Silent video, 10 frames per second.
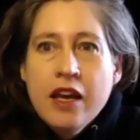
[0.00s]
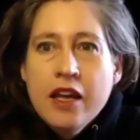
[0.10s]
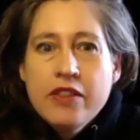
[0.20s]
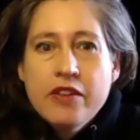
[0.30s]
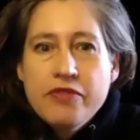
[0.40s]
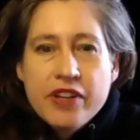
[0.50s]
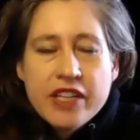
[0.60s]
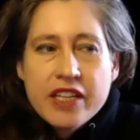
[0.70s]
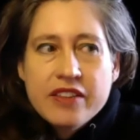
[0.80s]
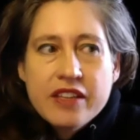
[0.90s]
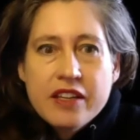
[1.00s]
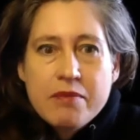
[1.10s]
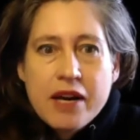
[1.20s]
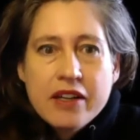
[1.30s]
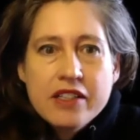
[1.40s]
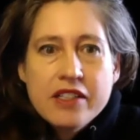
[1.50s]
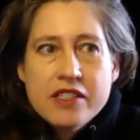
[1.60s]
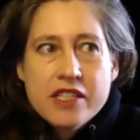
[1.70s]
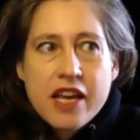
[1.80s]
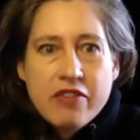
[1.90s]
the funny thing about it
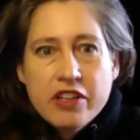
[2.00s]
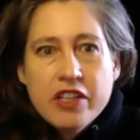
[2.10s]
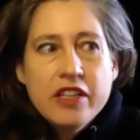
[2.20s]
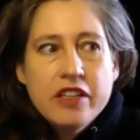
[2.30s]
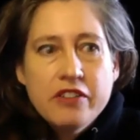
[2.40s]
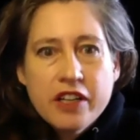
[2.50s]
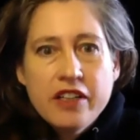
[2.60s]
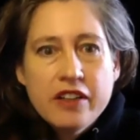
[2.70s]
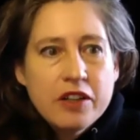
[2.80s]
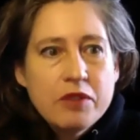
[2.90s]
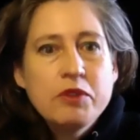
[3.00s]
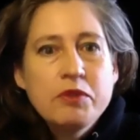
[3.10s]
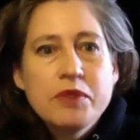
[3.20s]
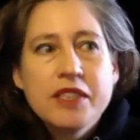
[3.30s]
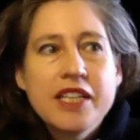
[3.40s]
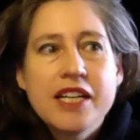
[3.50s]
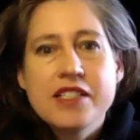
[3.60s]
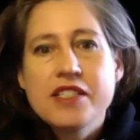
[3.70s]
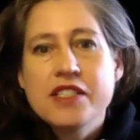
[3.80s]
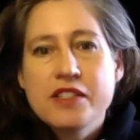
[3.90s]
is every great art movement
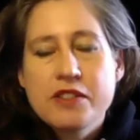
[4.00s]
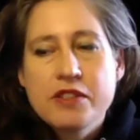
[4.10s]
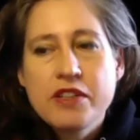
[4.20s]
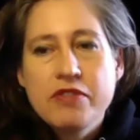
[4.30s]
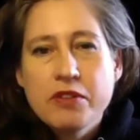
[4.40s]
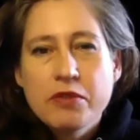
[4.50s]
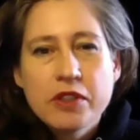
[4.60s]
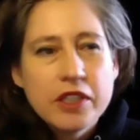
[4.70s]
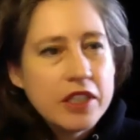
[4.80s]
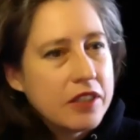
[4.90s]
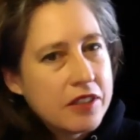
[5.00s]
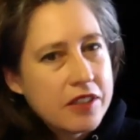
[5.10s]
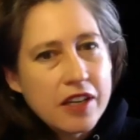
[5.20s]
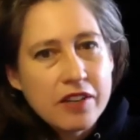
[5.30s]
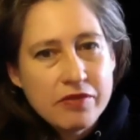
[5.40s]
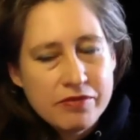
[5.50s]
is, if you really kind of